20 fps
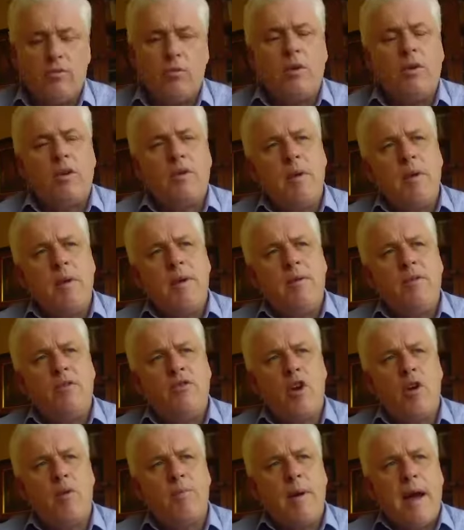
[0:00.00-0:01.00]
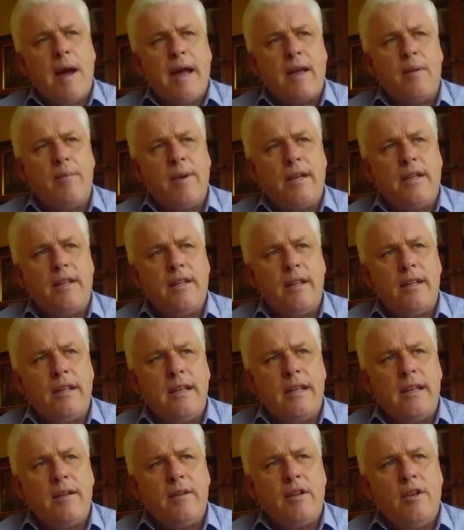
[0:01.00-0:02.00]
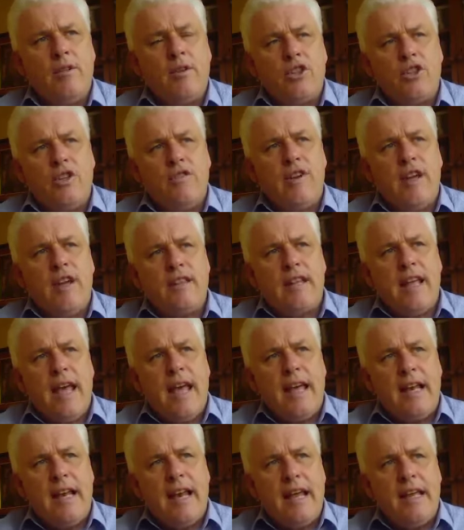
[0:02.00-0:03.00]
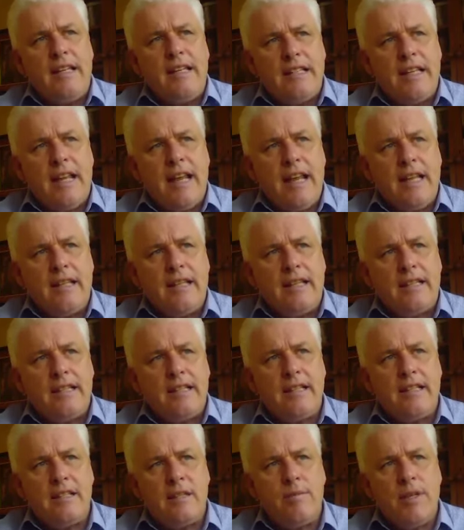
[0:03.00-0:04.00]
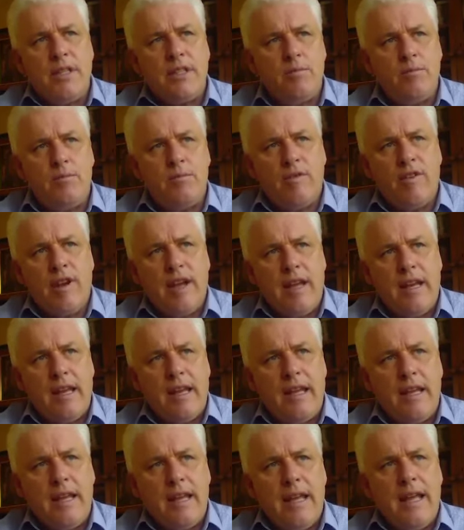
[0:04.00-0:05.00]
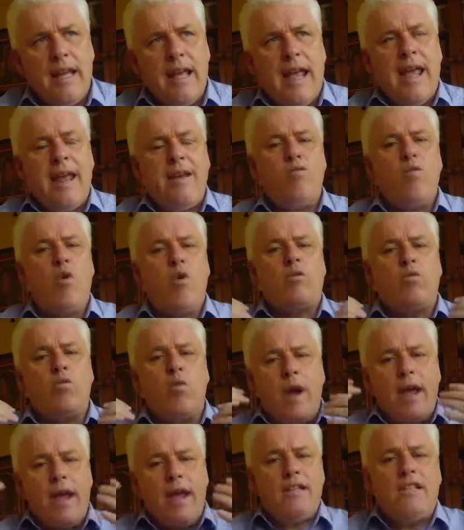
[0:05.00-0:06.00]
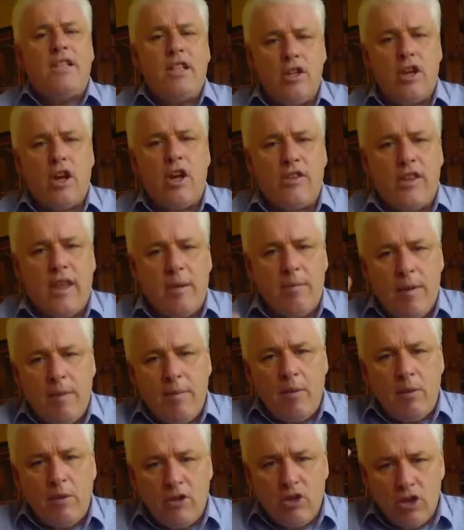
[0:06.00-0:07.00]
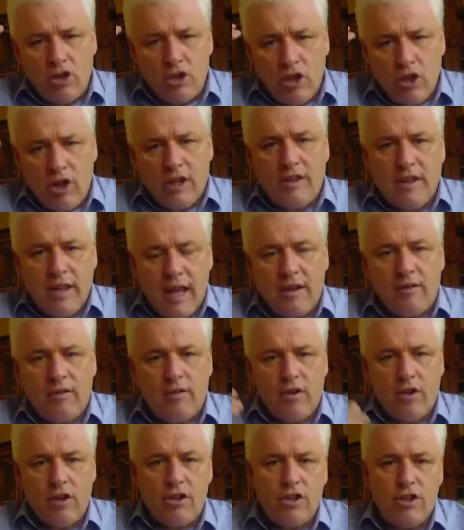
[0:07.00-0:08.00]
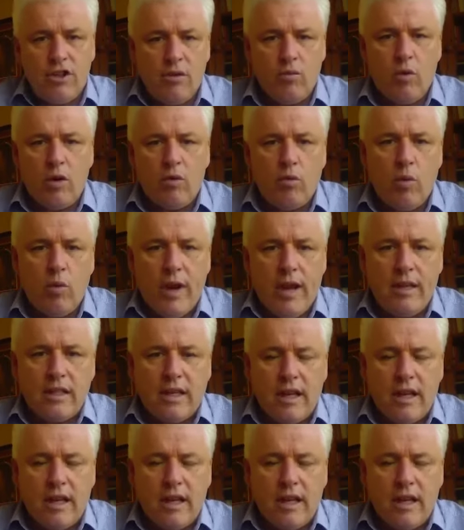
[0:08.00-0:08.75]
Or maybe we draw back a bit, because you've hit the headline saying that the system isn't providing. In what way is it not there? Maybe we'll just look at that first. In what ways?